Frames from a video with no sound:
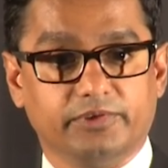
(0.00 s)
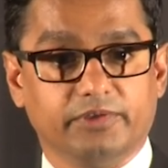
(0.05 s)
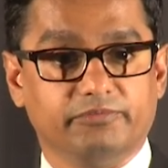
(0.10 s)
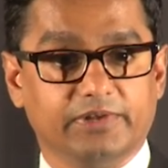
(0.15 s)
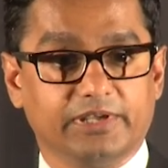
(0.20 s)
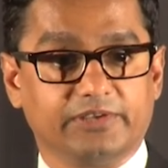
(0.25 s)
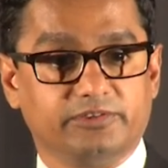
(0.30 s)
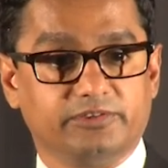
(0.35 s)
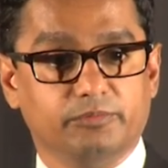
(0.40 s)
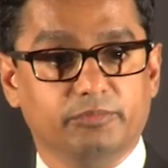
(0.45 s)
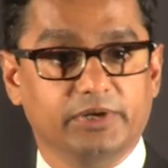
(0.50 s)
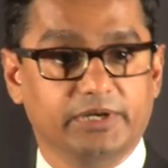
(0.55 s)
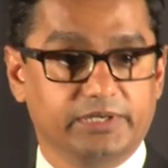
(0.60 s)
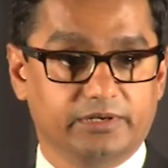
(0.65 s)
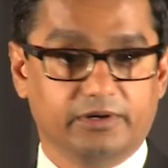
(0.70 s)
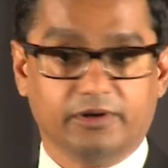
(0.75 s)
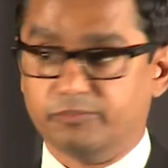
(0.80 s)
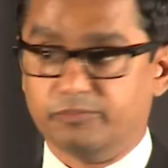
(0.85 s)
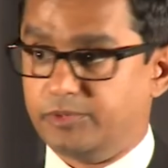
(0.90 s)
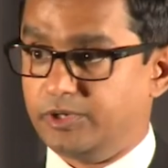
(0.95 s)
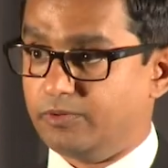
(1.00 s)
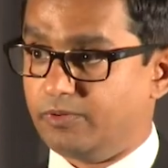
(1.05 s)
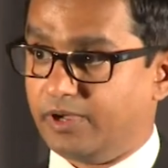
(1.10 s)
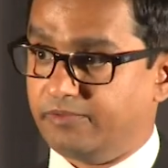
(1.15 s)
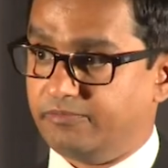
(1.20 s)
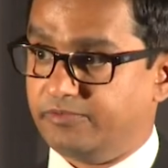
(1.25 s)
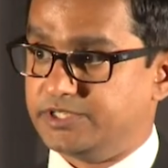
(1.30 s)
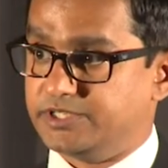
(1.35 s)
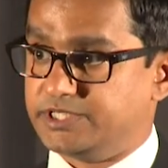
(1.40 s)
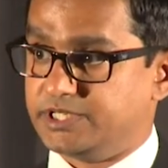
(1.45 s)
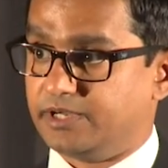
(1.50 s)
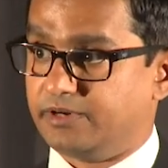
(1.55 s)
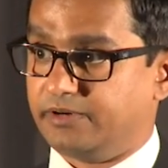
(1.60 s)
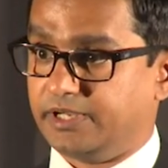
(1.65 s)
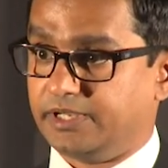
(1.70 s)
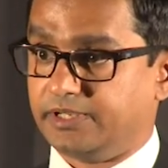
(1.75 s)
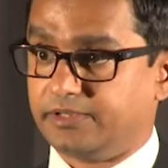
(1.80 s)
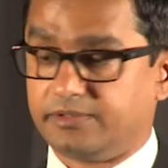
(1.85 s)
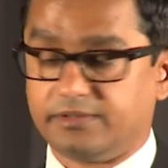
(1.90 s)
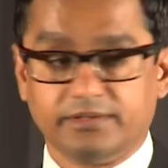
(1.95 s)
the flexibility on BOI
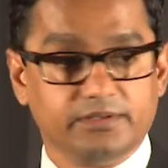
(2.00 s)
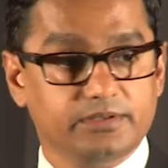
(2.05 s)
VGRA.